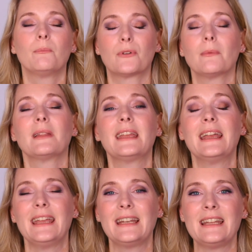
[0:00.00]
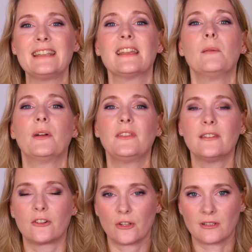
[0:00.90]
probably it is, but these
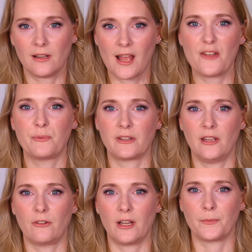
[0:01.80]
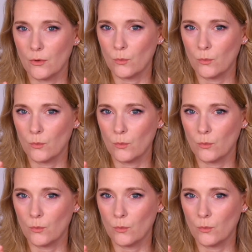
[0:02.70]
are not live bacteria.